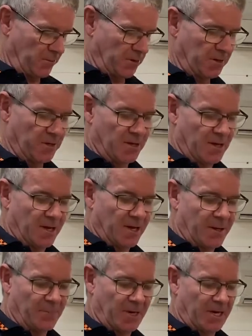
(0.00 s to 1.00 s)
work,
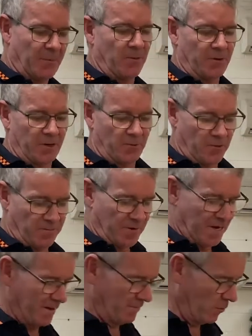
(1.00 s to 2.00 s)
get back up onto our roof and
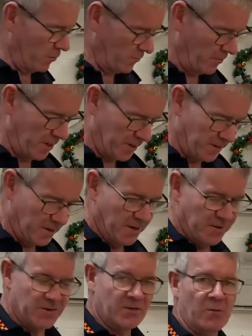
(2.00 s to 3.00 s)
have a look around
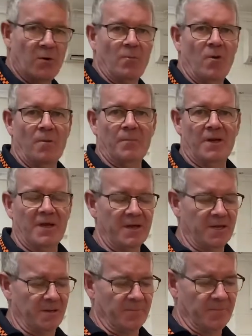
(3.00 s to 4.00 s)
to see what might be
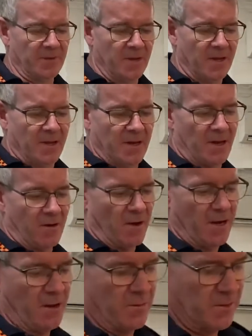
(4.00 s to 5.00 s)
leaking. Now, I
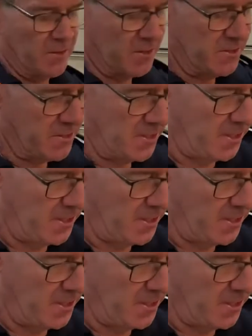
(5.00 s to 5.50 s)
know that you can see